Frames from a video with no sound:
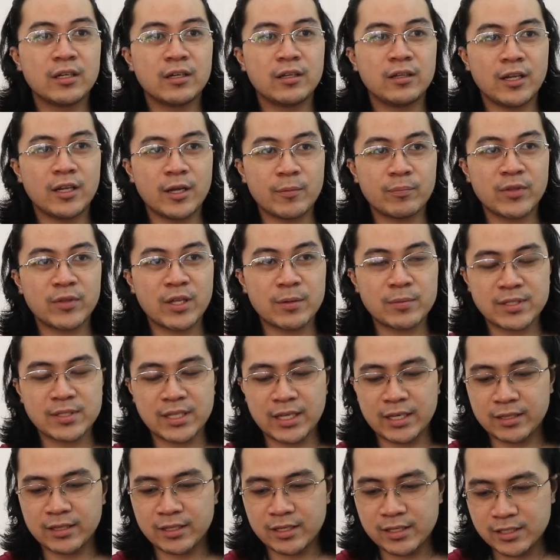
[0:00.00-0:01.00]
laptops
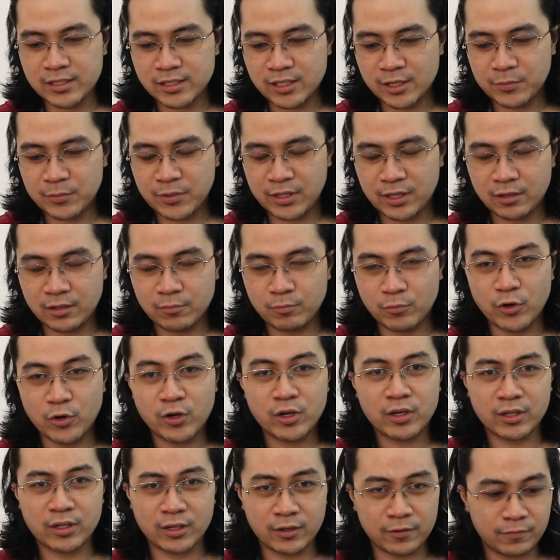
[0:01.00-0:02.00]
like this. I mean,
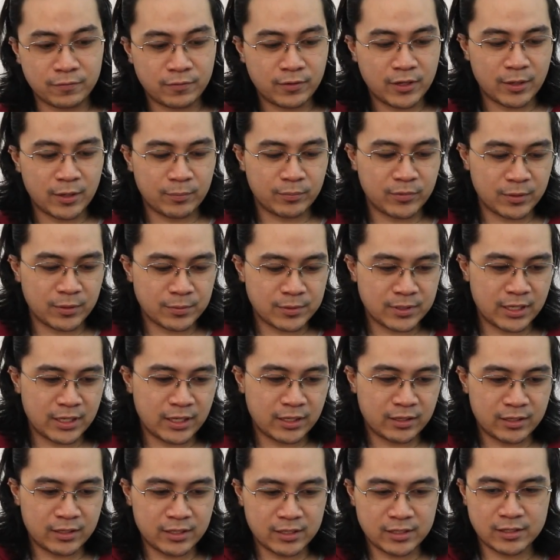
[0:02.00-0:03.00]
more tough laptops
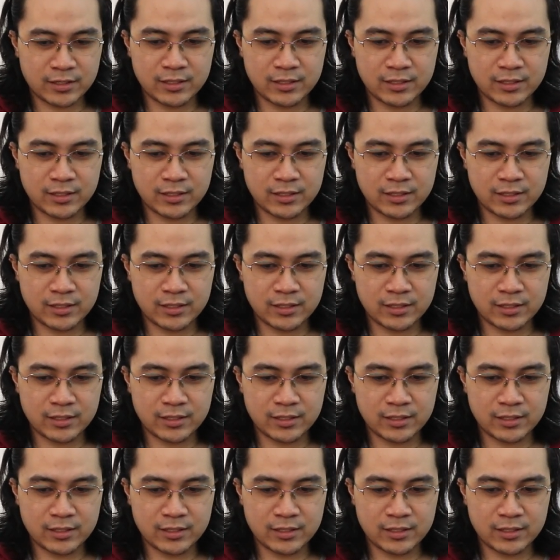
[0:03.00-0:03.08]
like this.